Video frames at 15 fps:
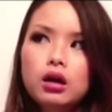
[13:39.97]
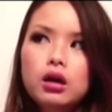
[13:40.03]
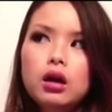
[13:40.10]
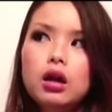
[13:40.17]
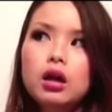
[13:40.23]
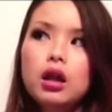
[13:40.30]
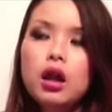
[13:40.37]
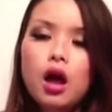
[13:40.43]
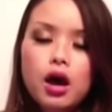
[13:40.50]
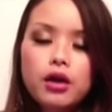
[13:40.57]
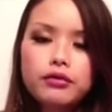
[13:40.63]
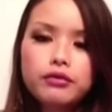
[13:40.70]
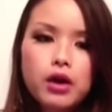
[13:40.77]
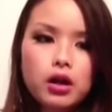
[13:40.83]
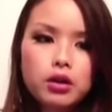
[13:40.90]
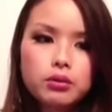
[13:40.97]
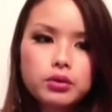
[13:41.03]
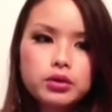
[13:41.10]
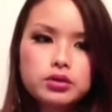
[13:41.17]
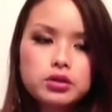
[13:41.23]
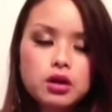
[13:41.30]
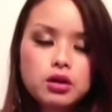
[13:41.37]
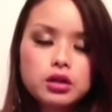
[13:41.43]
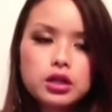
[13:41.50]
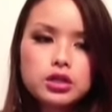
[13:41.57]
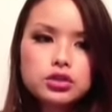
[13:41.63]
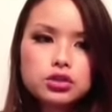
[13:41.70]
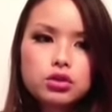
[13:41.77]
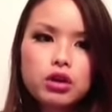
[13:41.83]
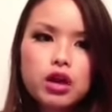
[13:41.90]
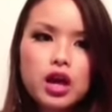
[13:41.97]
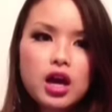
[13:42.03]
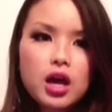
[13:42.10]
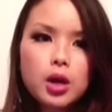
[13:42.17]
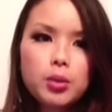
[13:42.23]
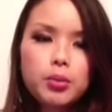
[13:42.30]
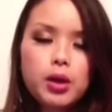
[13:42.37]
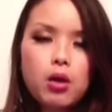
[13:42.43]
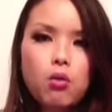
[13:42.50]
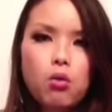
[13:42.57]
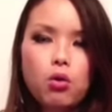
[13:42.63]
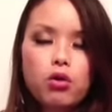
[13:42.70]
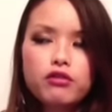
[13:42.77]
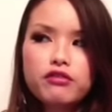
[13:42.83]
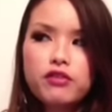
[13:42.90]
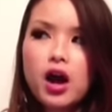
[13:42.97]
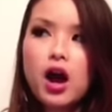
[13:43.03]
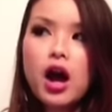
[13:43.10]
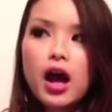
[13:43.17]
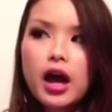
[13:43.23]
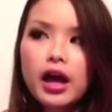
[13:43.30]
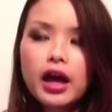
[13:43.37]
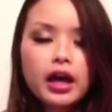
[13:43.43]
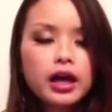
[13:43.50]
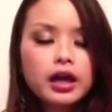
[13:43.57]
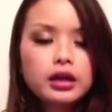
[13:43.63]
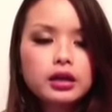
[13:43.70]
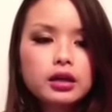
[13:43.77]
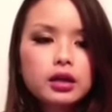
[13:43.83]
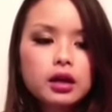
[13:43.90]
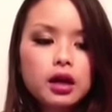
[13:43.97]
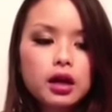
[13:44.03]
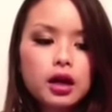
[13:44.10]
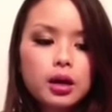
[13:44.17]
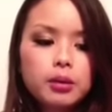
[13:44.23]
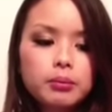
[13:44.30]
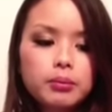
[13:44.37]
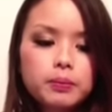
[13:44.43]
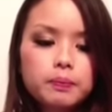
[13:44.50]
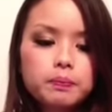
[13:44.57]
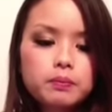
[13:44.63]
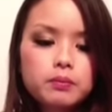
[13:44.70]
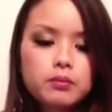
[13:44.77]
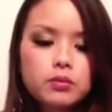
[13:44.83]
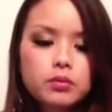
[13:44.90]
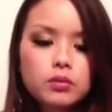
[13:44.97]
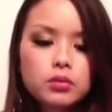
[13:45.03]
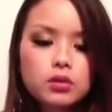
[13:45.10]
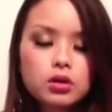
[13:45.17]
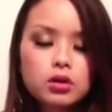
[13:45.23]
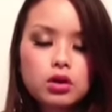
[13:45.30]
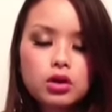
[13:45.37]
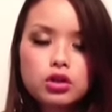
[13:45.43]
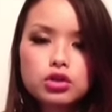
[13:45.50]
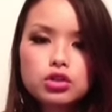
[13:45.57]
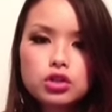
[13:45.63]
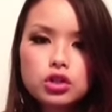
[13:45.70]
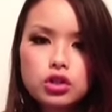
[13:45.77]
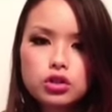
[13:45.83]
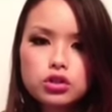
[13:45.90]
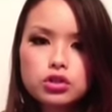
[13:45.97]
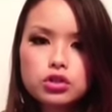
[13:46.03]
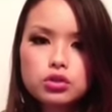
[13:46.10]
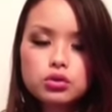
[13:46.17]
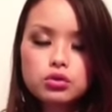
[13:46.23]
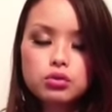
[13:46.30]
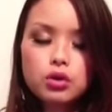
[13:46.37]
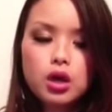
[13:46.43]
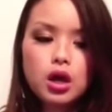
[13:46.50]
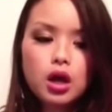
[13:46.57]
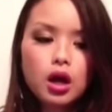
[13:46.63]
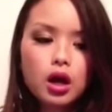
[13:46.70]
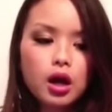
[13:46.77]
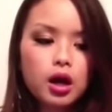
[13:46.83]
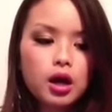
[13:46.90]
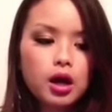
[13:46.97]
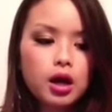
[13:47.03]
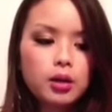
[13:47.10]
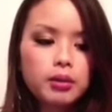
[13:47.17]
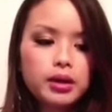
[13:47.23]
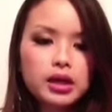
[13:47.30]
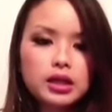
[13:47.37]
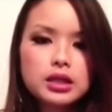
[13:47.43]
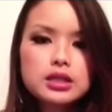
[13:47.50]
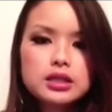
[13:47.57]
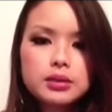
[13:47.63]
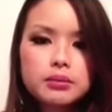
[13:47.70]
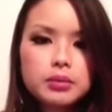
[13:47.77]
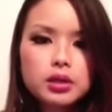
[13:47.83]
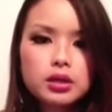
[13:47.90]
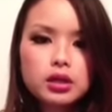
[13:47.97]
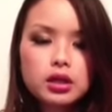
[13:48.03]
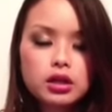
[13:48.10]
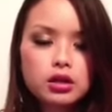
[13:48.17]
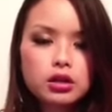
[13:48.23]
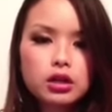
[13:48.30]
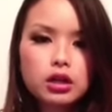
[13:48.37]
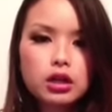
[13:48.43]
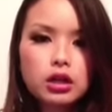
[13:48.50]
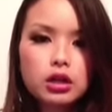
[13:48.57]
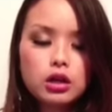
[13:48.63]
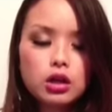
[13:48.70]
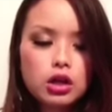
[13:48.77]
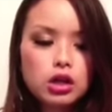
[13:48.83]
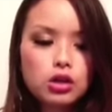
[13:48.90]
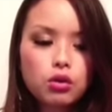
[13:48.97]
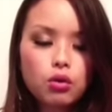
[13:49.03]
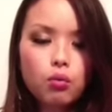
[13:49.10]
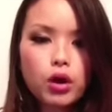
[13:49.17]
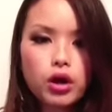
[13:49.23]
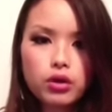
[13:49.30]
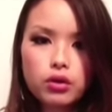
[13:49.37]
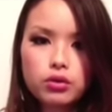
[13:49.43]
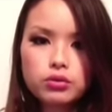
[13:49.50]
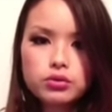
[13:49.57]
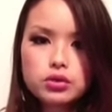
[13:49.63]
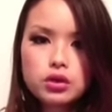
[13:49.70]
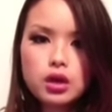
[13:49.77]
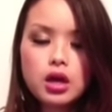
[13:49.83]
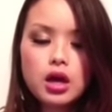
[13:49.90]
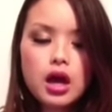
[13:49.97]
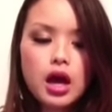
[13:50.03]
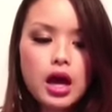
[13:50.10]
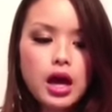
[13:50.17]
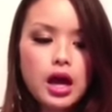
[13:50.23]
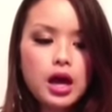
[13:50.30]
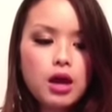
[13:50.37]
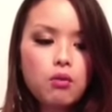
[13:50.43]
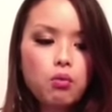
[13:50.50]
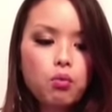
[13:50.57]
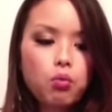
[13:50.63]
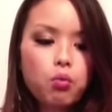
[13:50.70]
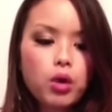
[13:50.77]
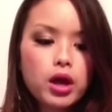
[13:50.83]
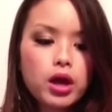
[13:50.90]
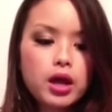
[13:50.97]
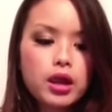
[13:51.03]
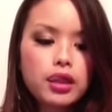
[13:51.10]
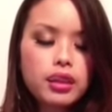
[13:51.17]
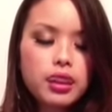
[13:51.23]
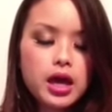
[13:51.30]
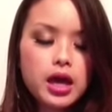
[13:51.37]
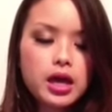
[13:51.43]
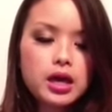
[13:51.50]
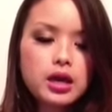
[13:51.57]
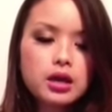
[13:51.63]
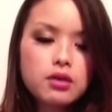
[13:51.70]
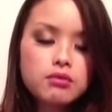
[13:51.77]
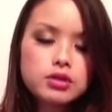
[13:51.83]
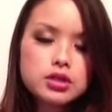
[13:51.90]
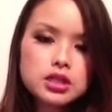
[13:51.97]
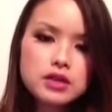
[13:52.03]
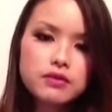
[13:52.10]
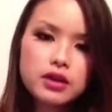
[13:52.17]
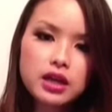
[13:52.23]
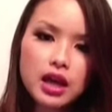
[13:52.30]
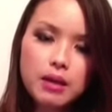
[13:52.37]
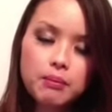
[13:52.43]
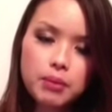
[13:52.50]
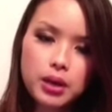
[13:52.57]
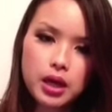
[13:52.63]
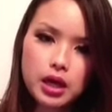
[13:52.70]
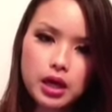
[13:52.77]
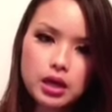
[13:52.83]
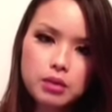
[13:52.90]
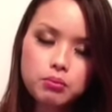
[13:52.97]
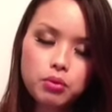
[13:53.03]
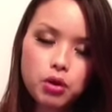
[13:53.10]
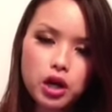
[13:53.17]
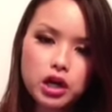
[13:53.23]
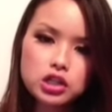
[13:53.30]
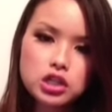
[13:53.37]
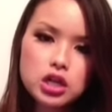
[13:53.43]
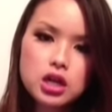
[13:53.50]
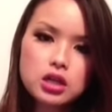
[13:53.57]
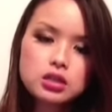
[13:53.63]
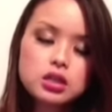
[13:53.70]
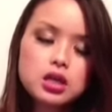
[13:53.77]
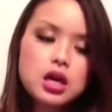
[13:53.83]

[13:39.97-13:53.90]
a lot of followers on Instagram or Vine, um, are usually the two, um, like at least a million, and either one of those. And when they receive a campaign project